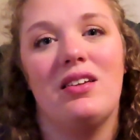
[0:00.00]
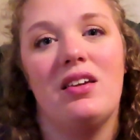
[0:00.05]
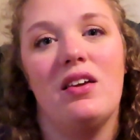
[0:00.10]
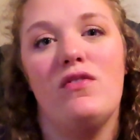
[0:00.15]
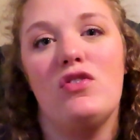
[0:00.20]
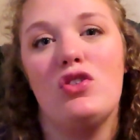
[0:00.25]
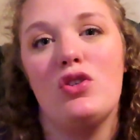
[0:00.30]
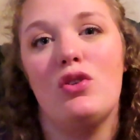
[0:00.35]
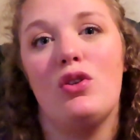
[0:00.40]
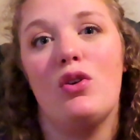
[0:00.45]

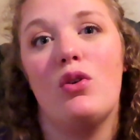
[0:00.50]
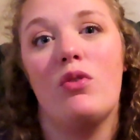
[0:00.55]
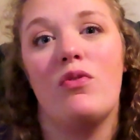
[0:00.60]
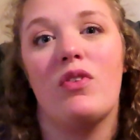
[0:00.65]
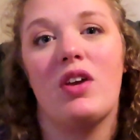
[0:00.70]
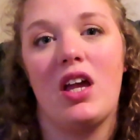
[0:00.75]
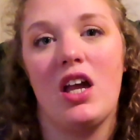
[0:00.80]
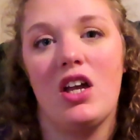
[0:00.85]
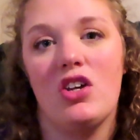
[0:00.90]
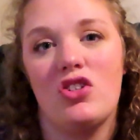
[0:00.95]
gives you a
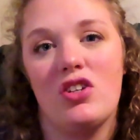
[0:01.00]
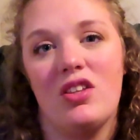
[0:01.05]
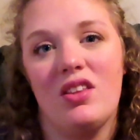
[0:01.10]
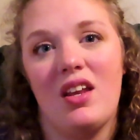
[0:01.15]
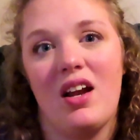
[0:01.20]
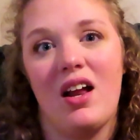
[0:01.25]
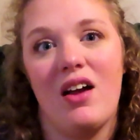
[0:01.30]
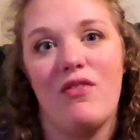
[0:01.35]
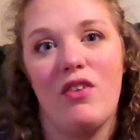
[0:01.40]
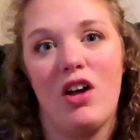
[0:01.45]
notification
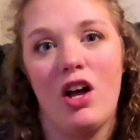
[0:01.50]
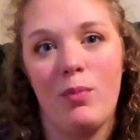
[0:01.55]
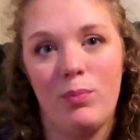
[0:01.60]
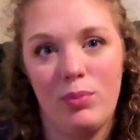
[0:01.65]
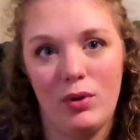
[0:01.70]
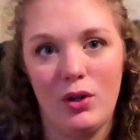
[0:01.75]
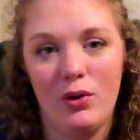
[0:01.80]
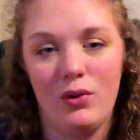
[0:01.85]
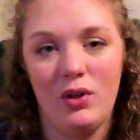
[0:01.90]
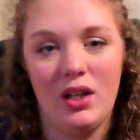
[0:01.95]
that I've
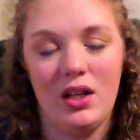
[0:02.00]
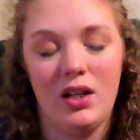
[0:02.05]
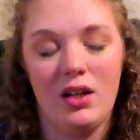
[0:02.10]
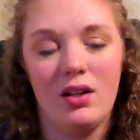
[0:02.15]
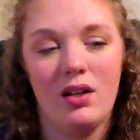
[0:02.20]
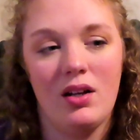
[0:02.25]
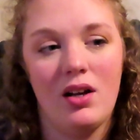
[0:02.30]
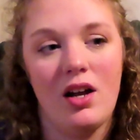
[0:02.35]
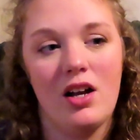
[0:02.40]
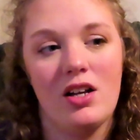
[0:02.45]

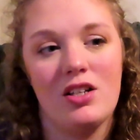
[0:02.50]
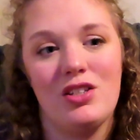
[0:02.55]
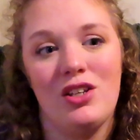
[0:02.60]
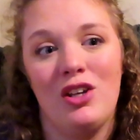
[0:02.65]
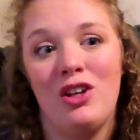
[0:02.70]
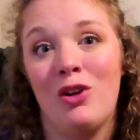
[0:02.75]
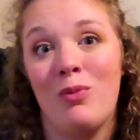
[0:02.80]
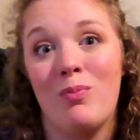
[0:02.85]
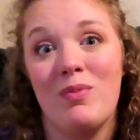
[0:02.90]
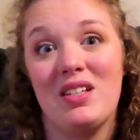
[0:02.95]
uploaded,
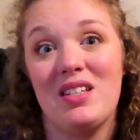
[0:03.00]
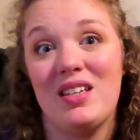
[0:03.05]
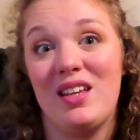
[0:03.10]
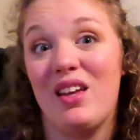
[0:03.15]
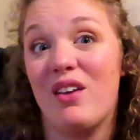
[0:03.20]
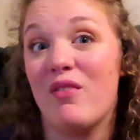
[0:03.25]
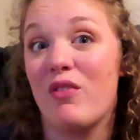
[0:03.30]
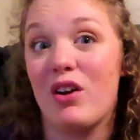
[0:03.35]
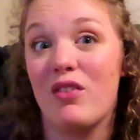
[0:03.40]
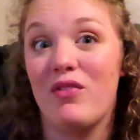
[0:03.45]
so you don't miss
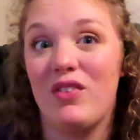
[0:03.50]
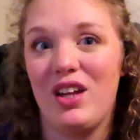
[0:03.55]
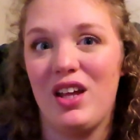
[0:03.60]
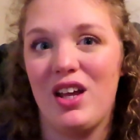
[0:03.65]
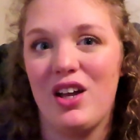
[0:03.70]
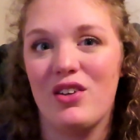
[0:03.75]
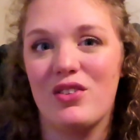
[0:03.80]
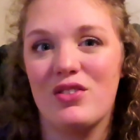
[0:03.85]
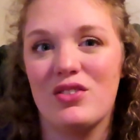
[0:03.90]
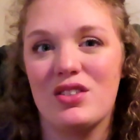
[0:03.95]
any of our
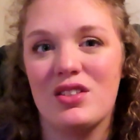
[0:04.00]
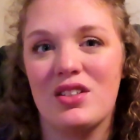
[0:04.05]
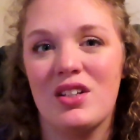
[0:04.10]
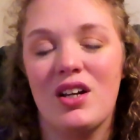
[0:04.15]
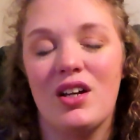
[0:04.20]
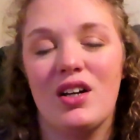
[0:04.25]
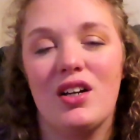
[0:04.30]
videos.